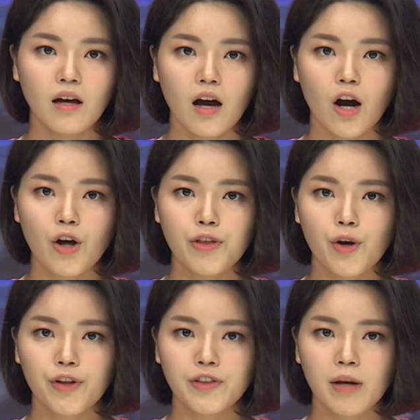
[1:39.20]

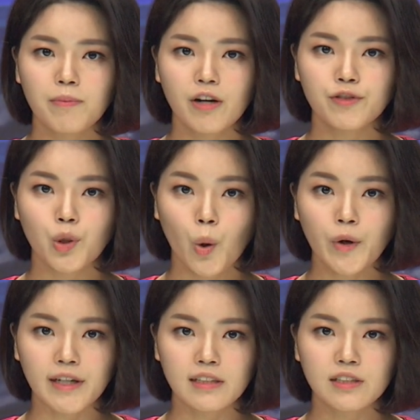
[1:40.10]
Although the number of
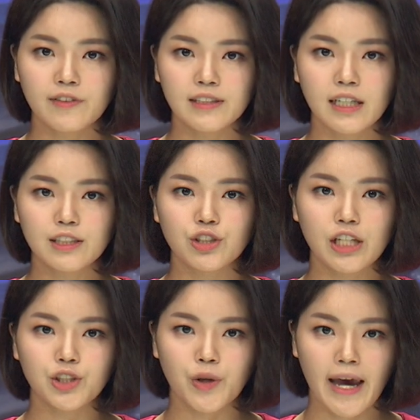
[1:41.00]
tourists visiting
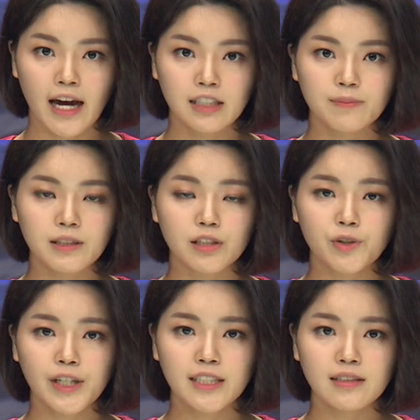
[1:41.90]
Jeju has been
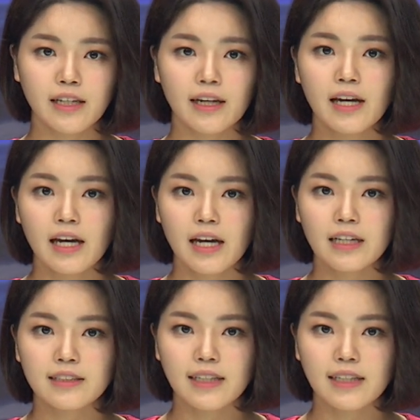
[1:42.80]
decreasing, it is